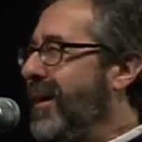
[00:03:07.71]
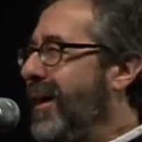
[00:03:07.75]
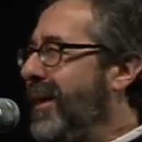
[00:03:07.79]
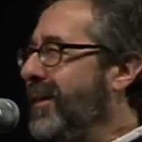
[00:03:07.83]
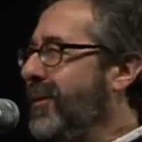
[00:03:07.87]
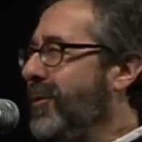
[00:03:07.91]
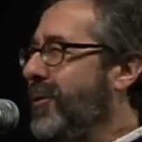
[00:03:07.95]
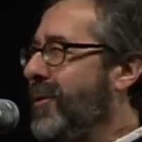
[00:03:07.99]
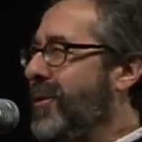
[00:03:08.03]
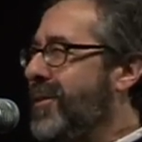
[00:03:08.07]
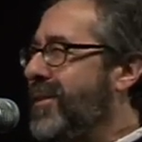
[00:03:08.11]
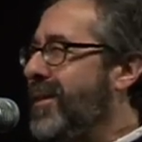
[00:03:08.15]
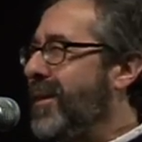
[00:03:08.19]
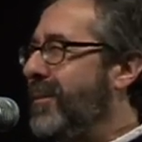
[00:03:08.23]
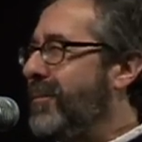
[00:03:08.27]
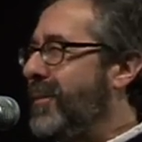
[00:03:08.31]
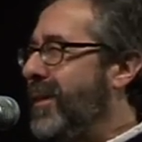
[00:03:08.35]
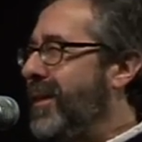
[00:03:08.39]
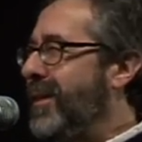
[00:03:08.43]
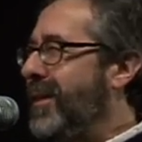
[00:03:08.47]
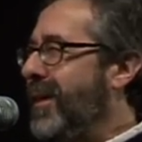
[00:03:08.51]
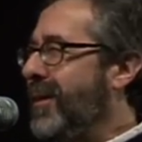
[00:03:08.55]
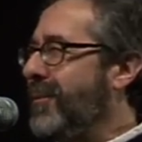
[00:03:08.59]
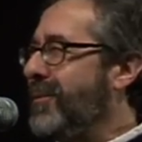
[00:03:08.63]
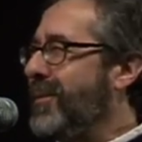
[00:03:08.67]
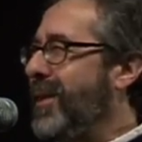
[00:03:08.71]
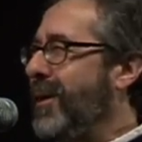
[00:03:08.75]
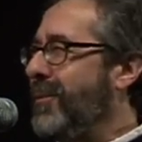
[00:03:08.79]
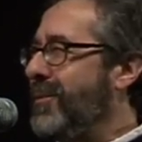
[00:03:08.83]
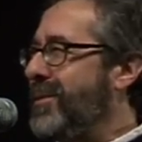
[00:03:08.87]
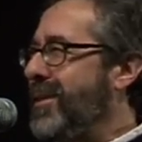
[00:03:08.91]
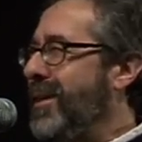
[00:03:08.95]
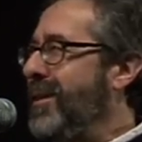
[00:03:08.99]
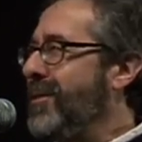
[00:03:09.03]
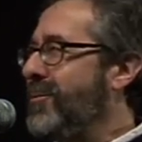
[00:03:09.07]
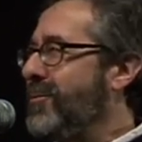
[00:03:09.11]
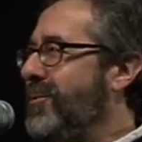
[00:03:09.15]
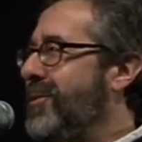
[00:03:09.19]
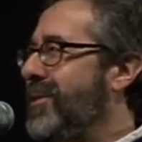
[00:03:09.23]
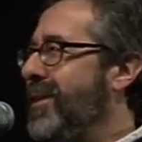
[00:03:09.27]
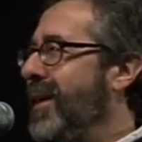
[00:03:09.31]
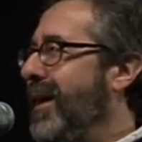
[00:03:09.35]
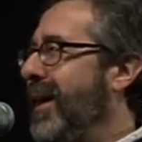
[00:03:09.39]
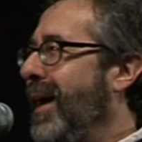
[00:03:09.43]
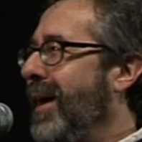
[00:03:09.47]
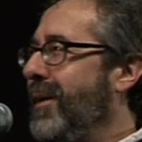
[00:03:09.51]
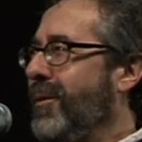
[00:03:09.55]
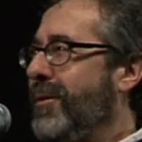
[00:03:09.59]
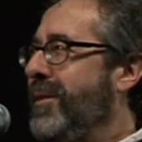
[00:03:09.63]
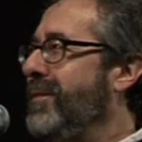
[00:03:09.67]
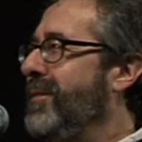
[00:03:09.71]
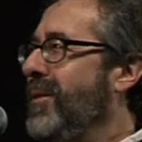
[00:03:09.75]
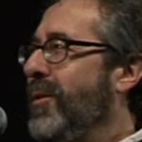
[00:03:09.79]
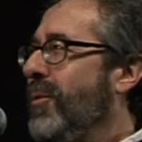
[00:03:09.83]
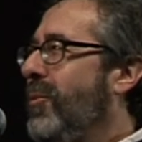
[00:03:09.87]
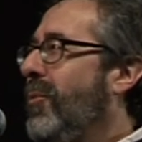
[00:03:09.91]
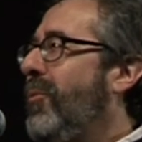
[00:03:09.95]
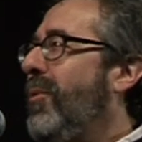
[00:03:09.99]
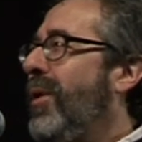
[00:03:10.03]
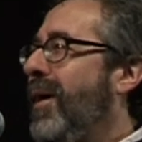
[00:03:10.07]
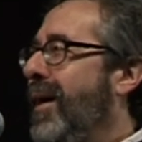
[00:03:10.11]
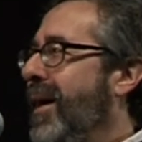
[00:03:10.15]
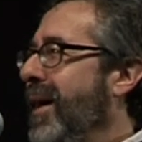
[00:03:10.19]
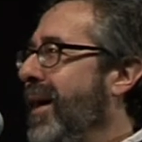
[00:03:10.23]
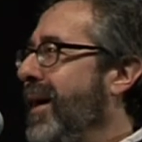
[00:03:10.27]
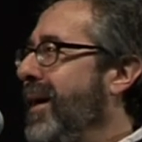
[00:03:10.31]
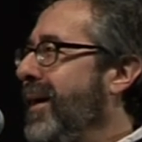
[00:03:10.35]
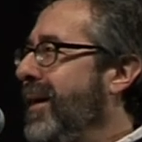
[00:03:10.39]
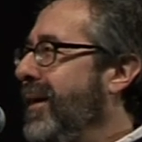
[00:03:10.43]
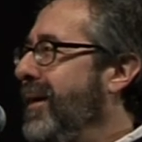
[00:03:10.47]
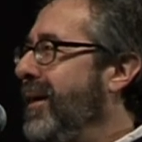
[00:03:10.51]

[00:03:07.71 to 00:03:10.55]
I learned something. That, that was interesting. I don't even know why.